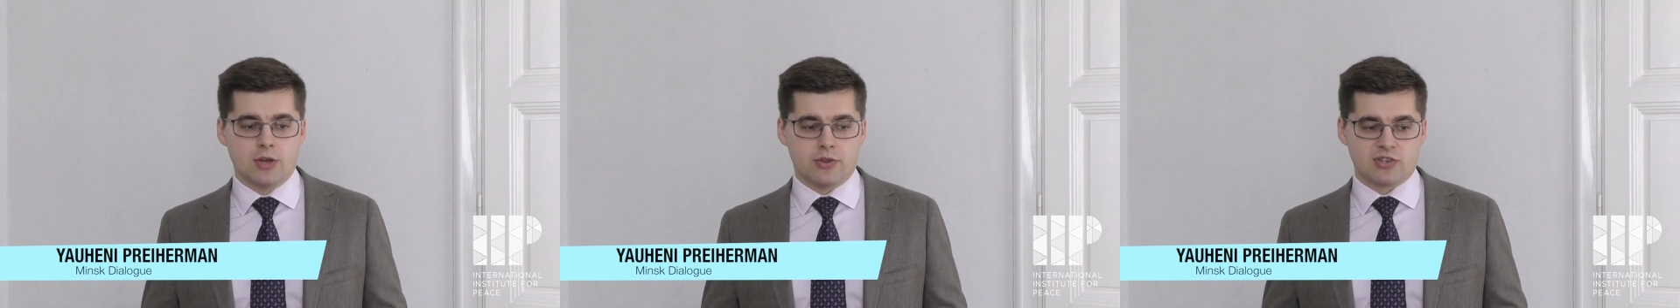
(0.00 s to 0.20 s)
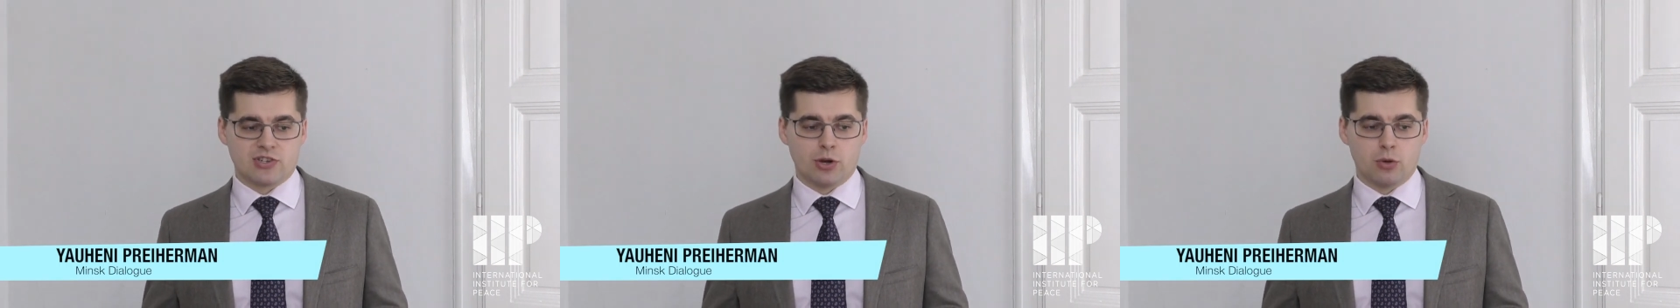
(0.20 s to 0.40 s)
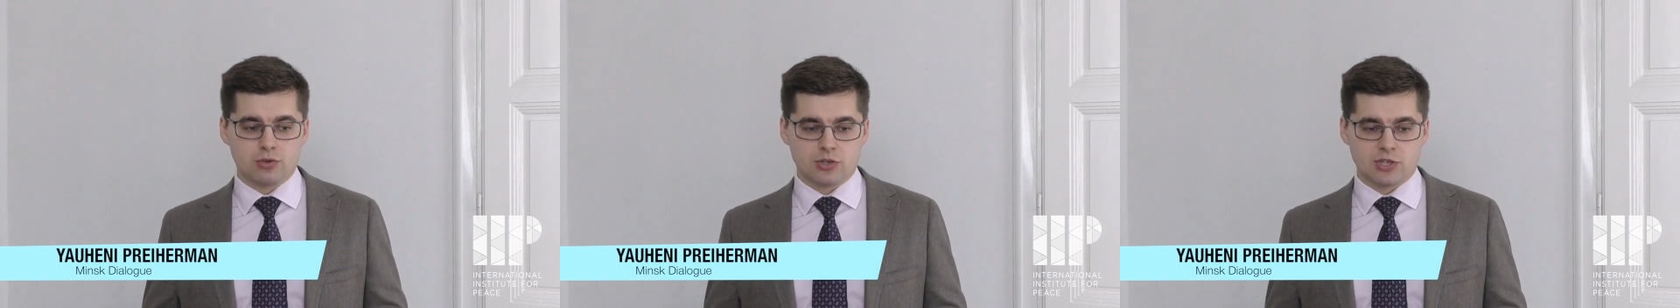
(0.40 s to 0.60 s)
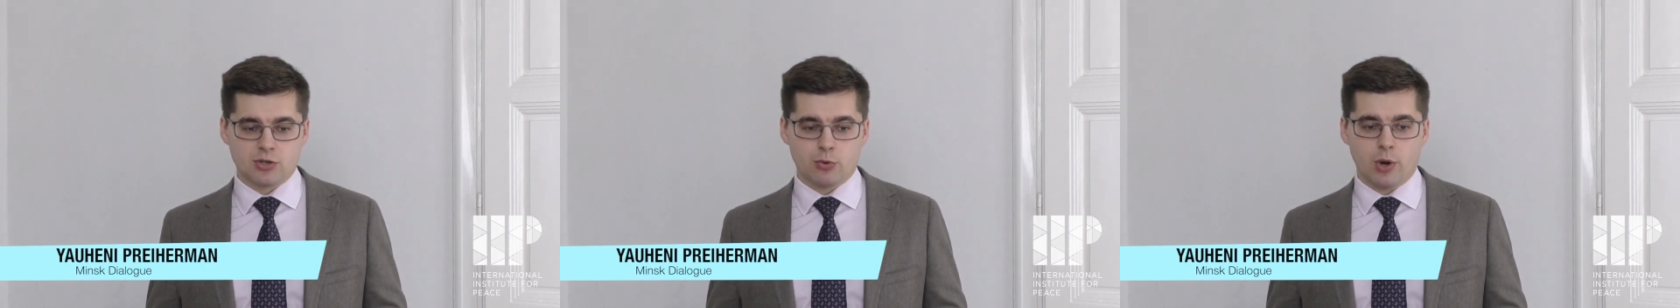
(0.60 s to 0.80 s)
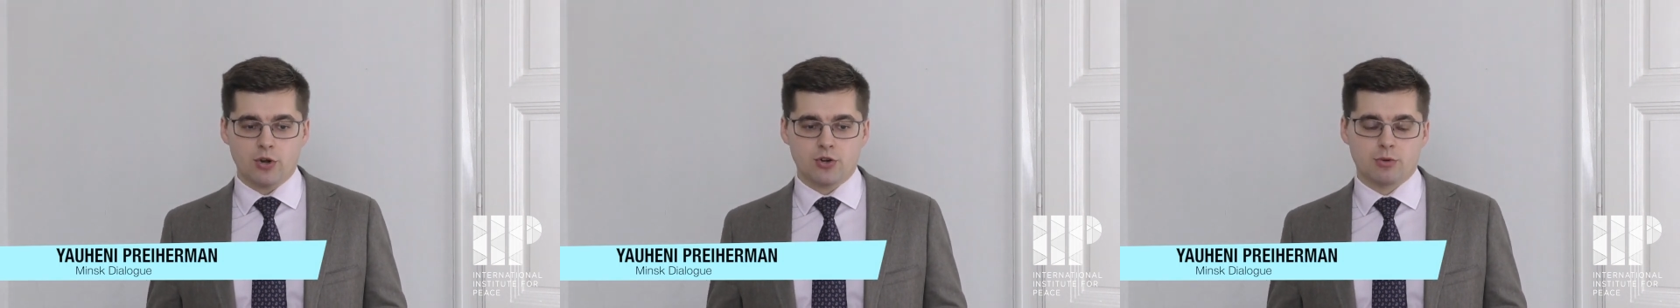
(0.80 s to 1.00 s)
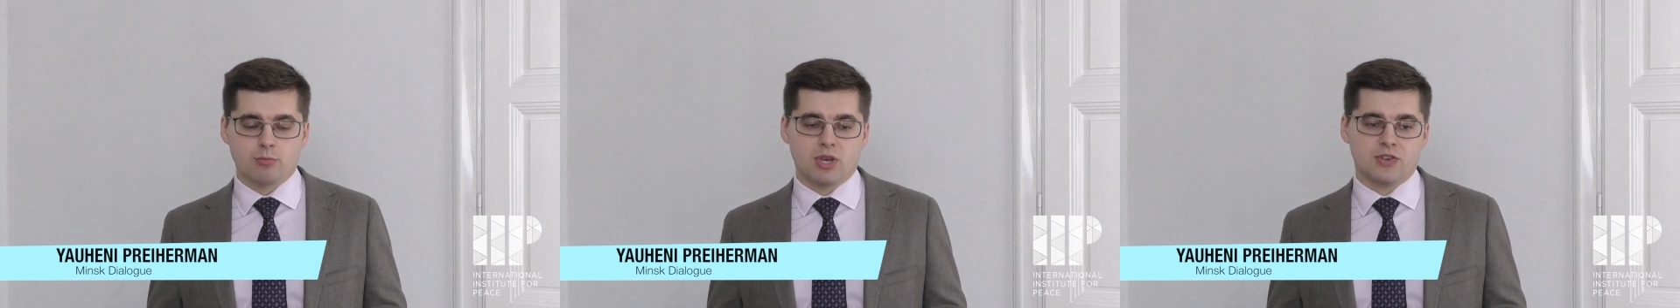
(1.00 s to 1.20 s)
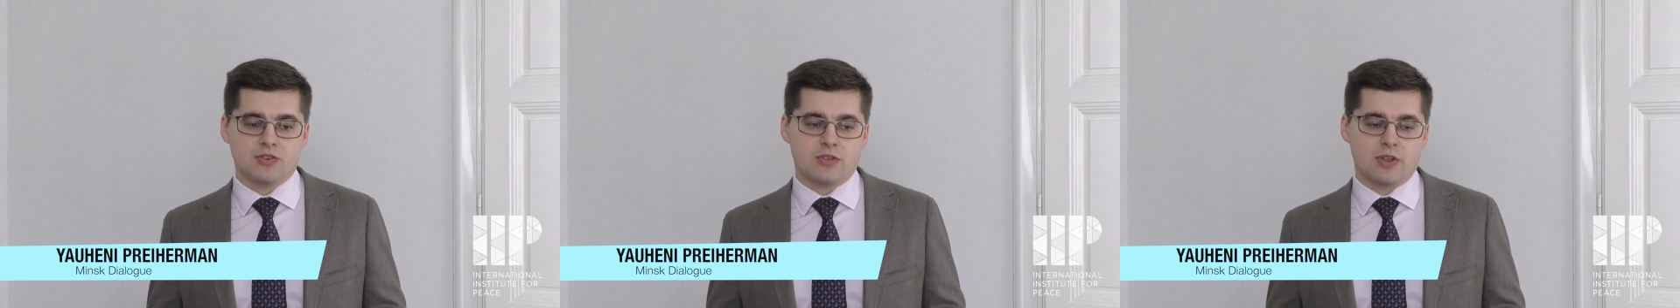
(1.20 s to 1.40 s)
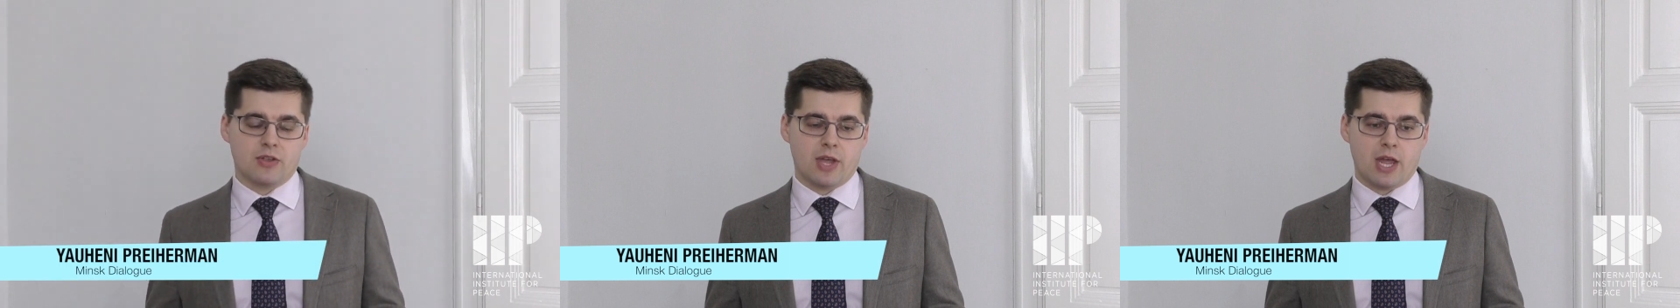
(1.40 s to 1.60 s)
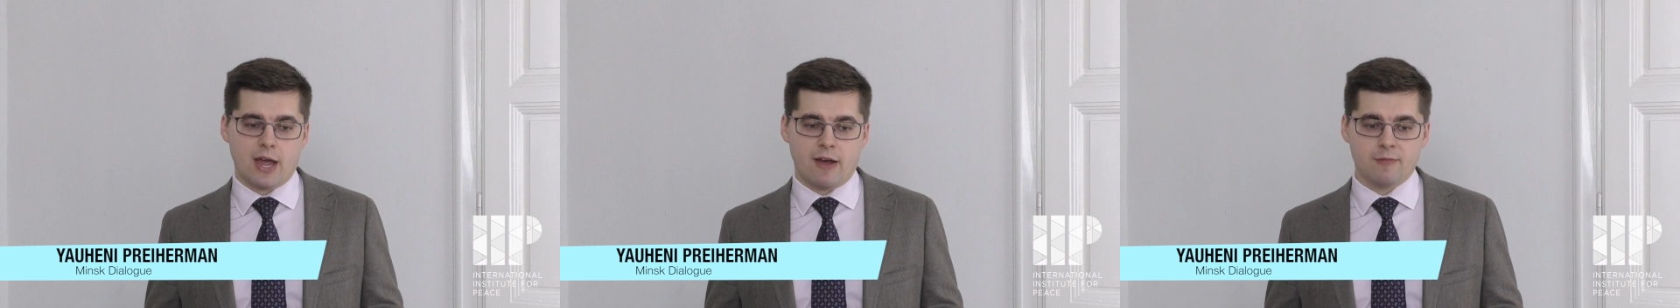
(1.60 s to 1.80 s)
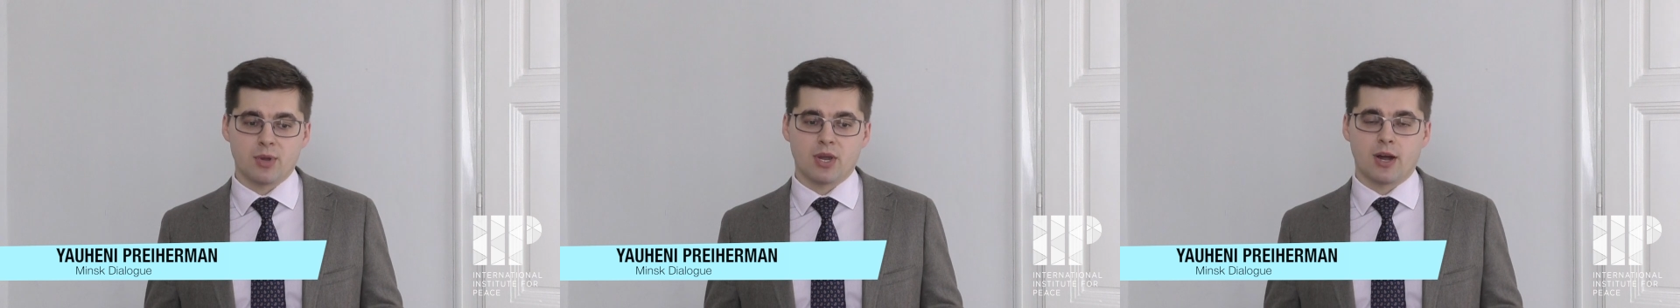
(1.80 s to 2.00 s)
this whole situation means that
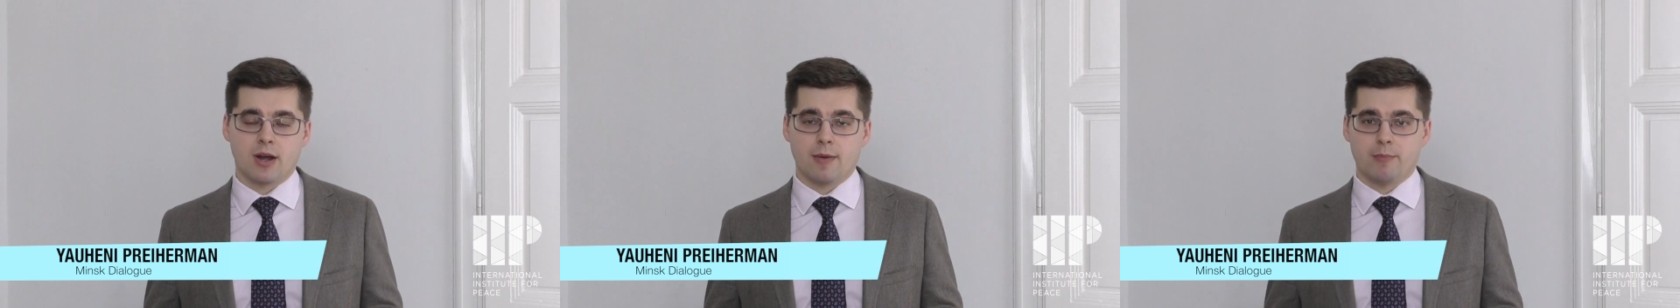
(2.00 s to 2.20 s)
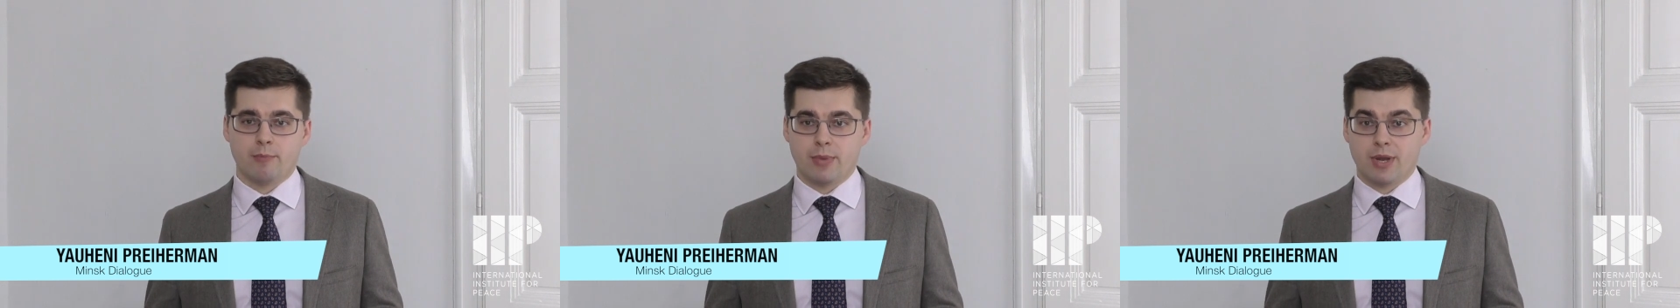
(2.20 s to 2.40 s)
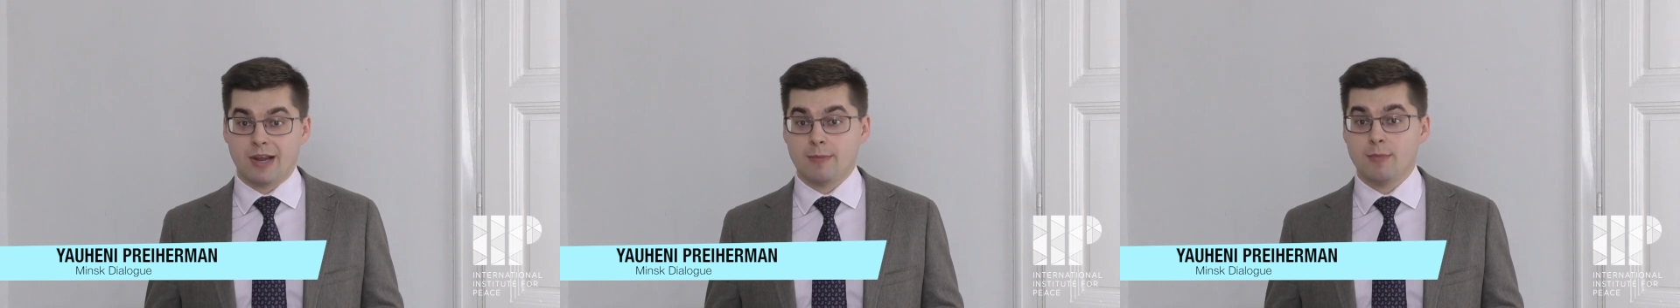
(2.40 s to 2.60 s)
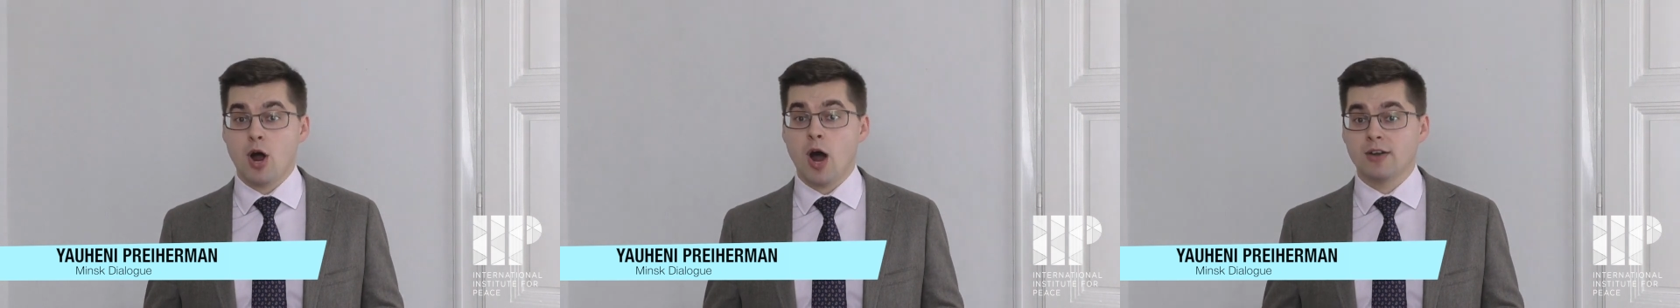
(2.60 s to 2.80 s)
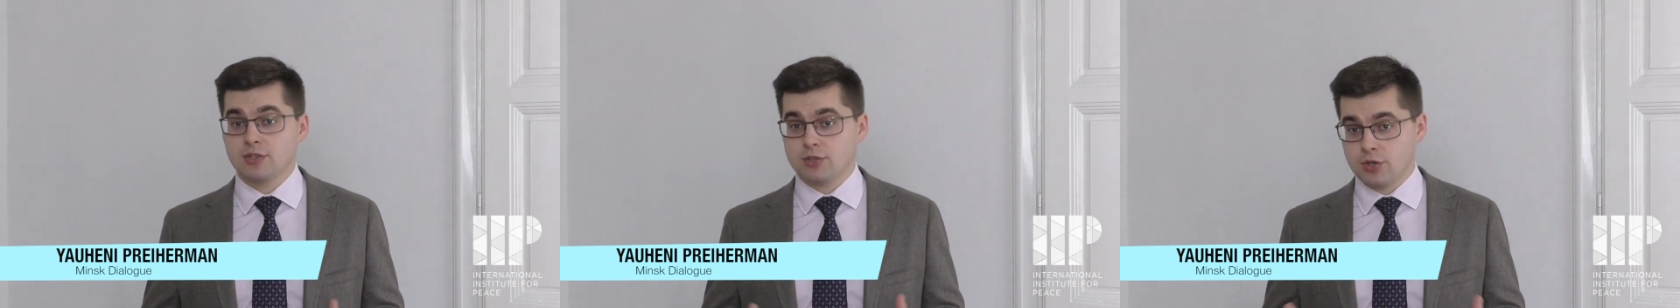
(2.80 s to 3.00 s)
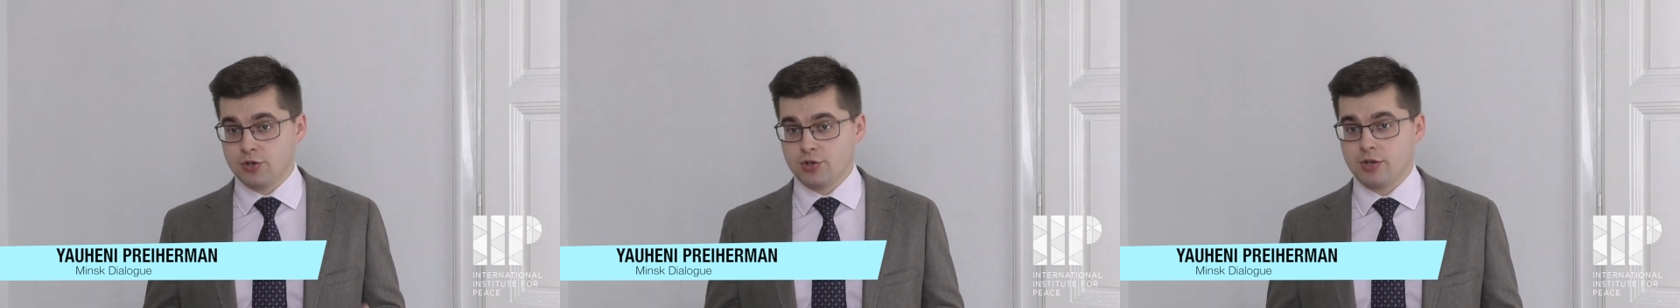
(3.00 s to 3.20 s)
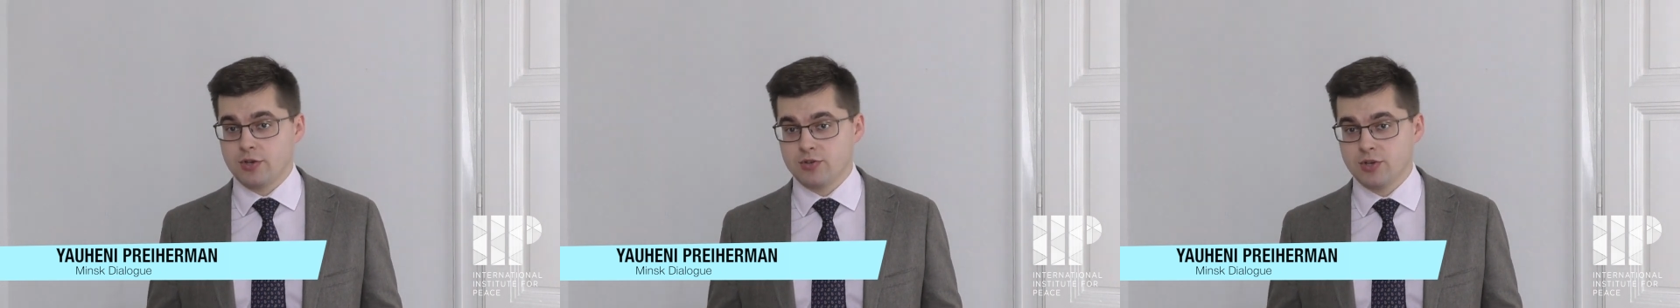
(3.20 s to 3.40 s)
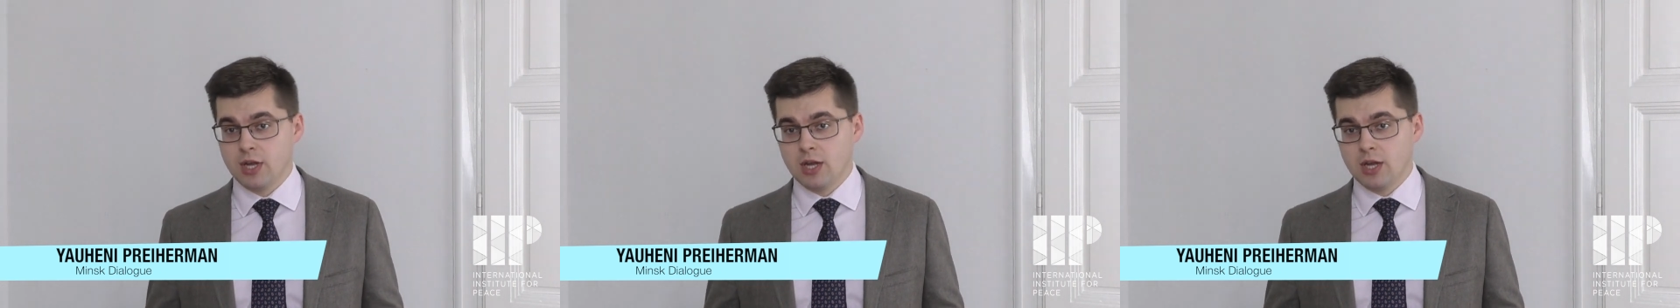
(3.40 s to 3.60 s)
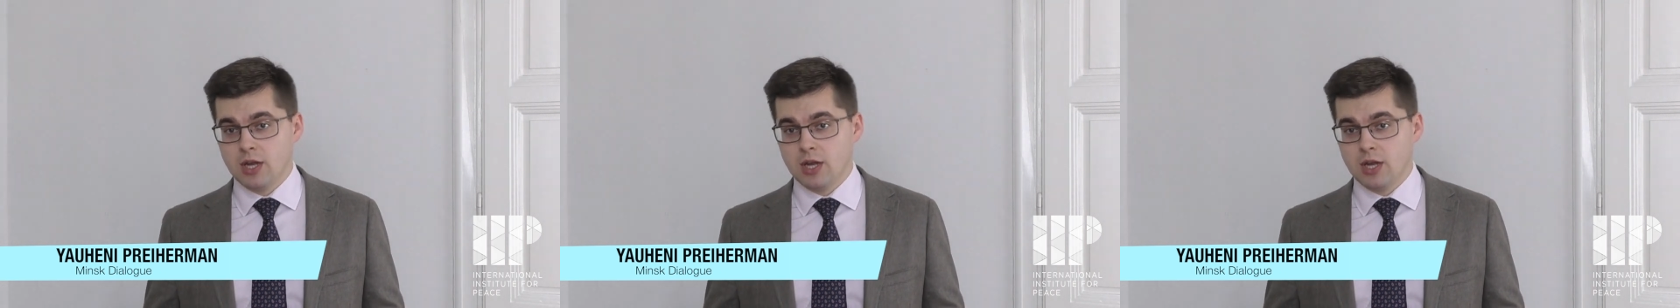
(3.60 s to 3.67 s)
they have become hostages.